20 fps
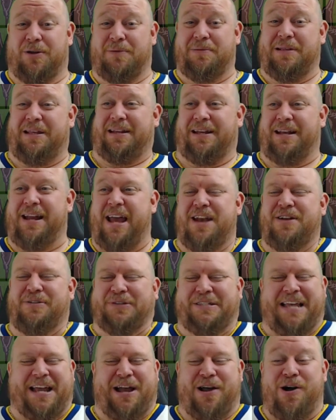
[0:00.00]
And it
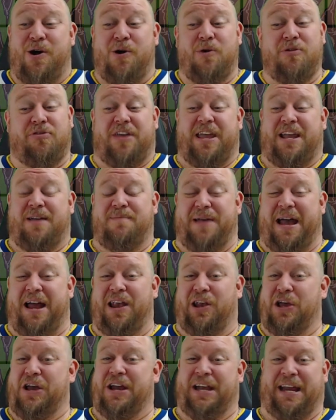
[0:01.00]
was like a whole thing about
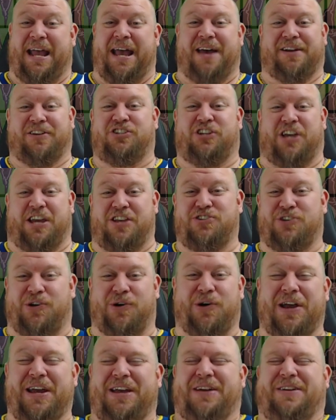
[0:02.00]
learning how to change your
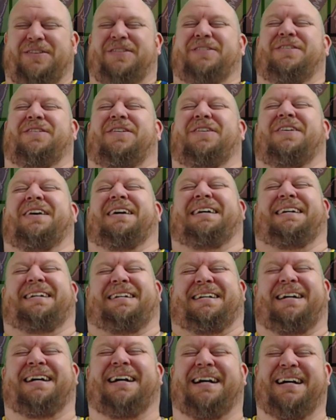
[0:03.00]

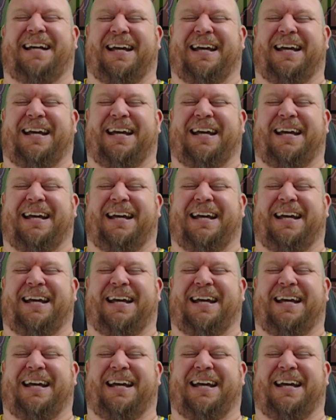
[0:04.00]
oil.